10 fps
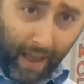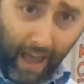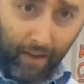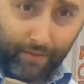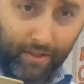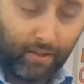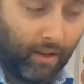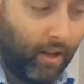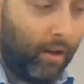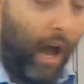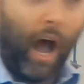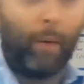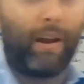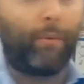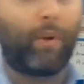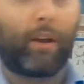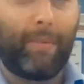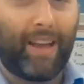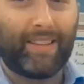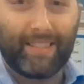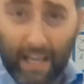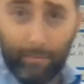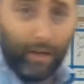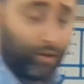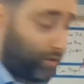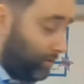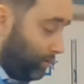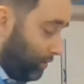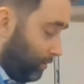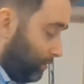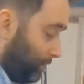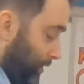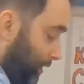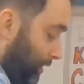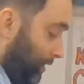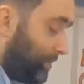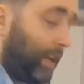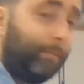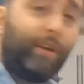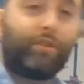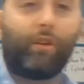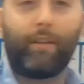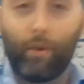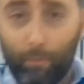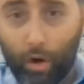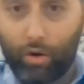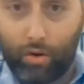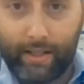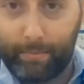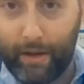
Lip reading: halves, but I would recommend centimeters. Centimeters will give you a more crisp